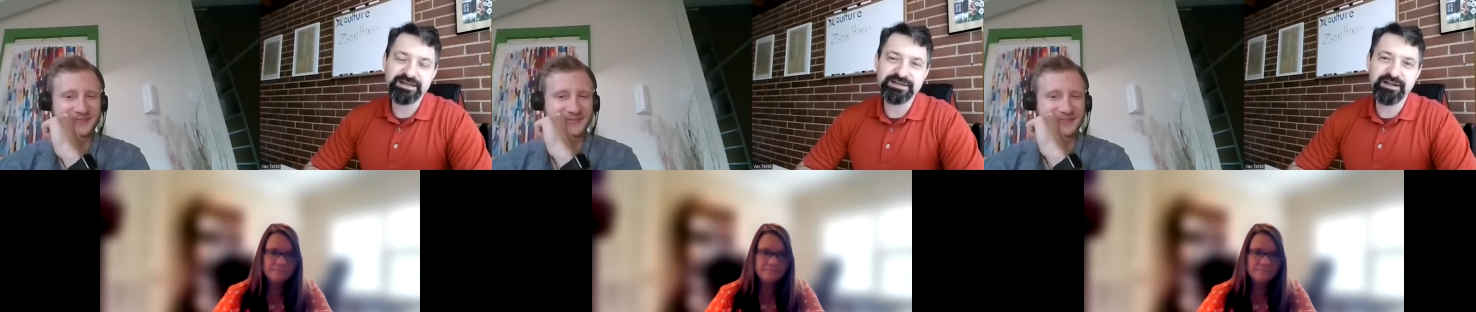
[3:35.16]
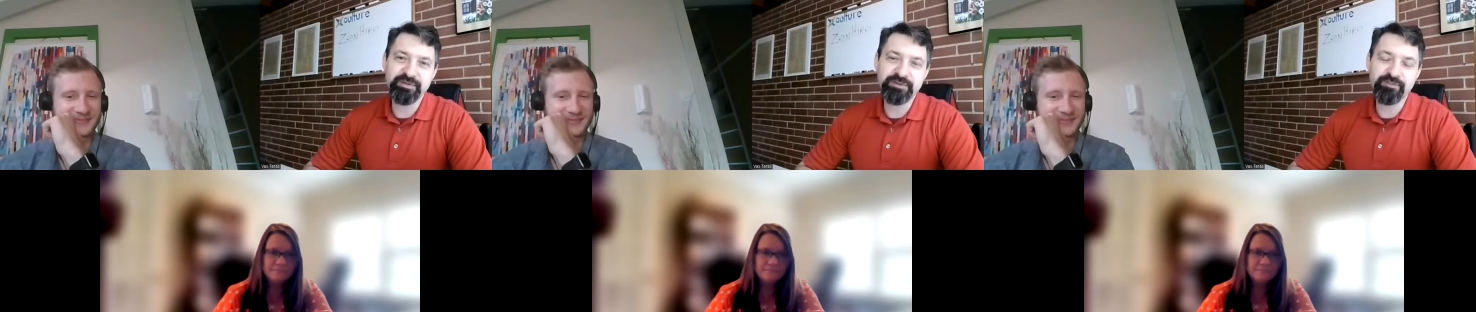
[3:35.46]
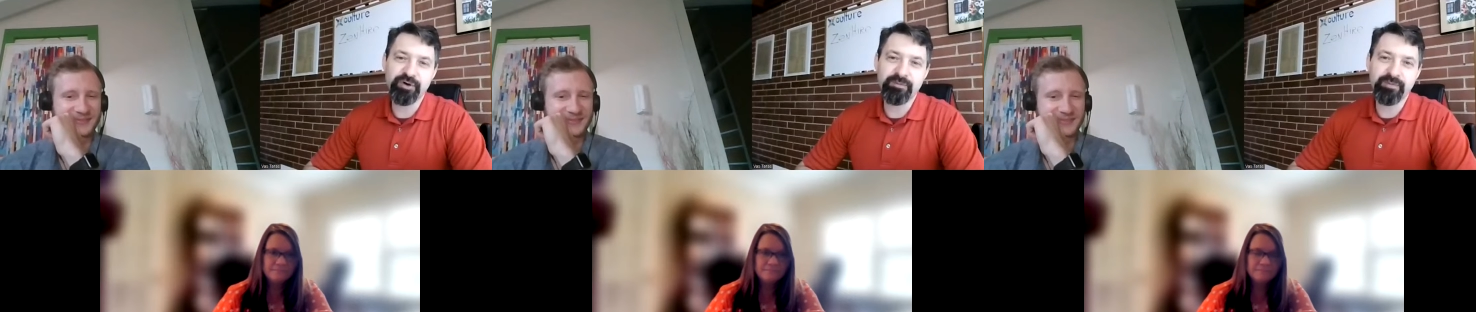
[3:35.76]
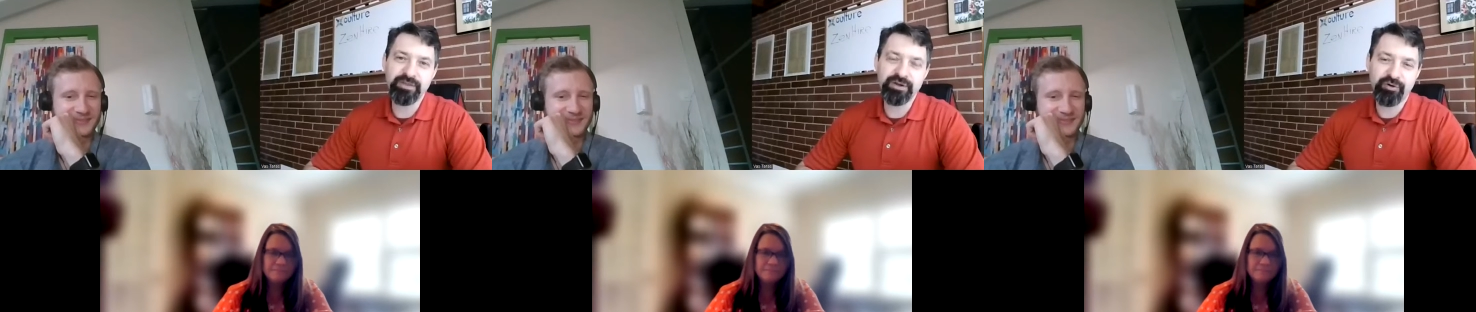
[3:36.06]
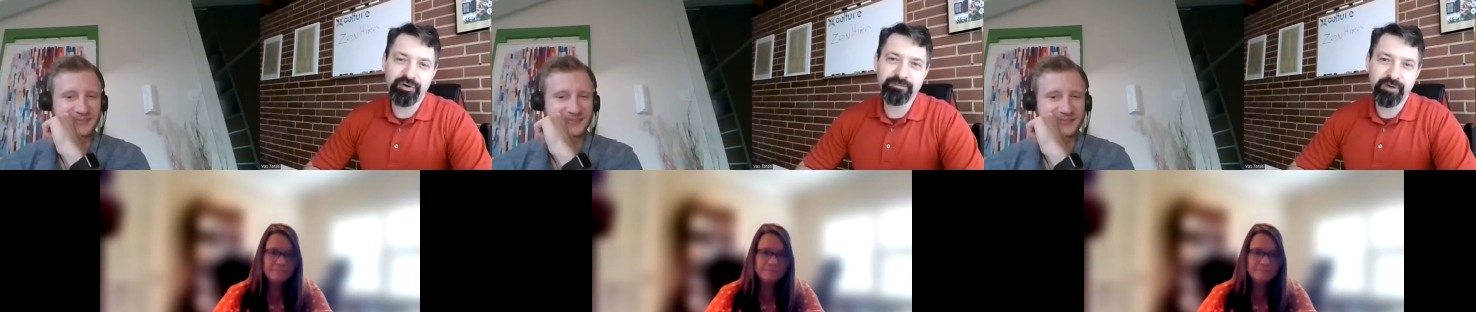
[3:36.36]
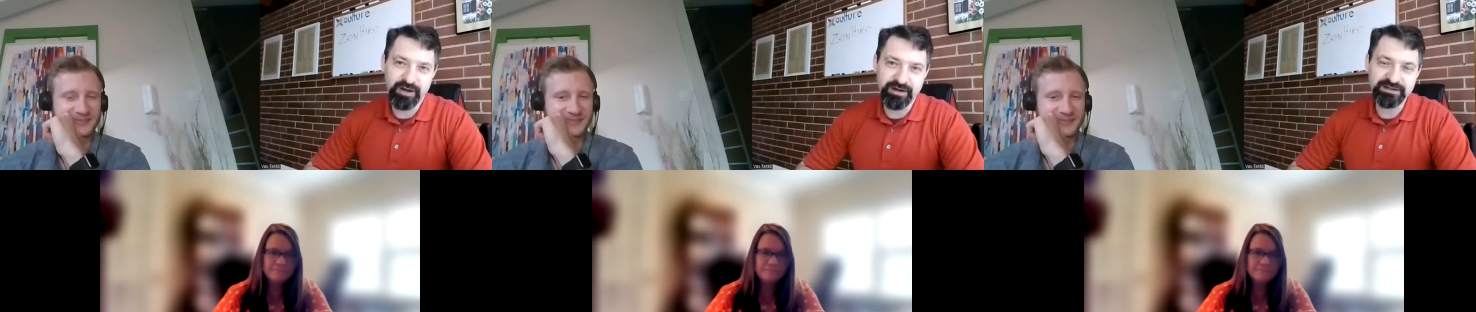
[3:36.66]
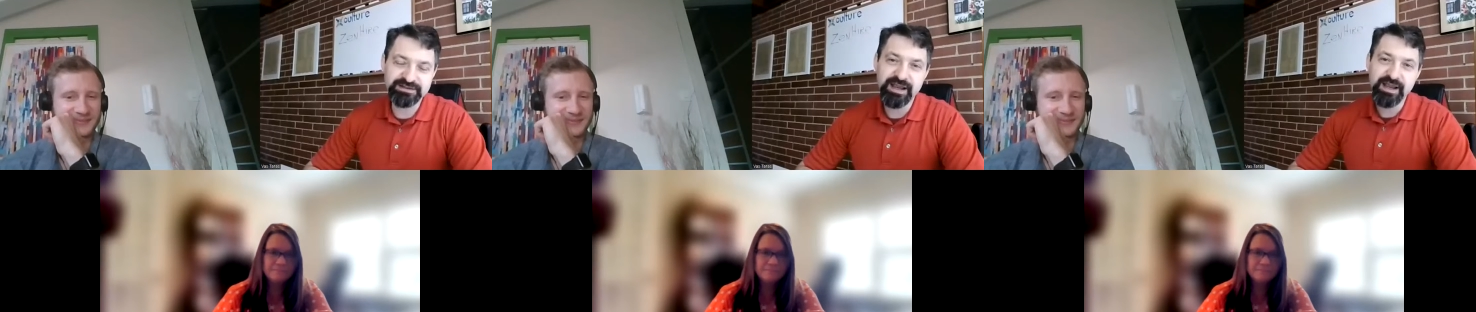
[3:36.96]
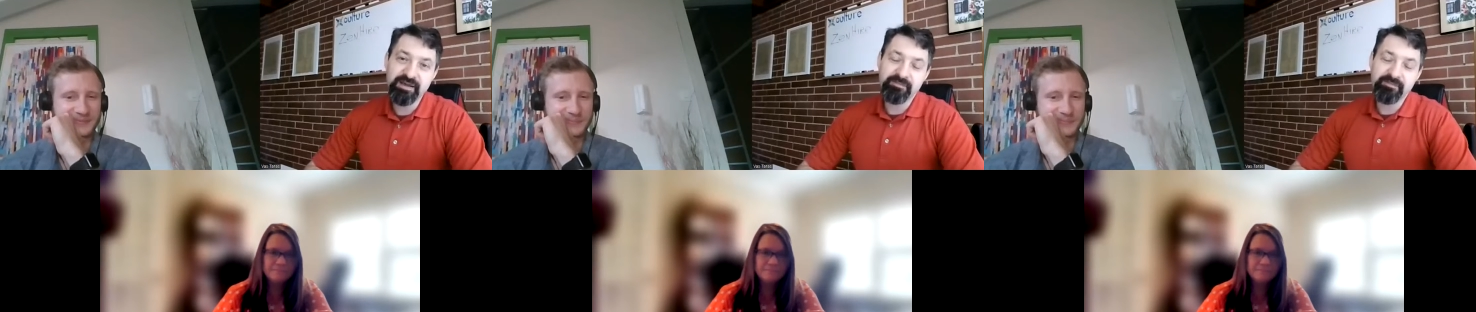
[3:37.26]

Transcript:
Speaker 1: tell us a little bit more about the current products.